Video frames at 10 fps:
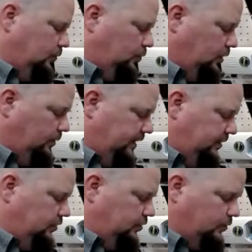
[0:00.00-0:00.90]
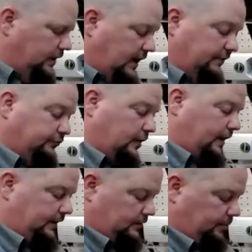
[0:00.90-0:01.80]
What we do, we have
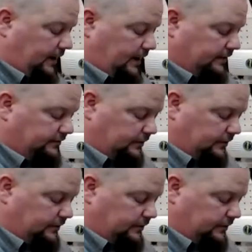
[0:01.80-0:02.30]
tried in the past,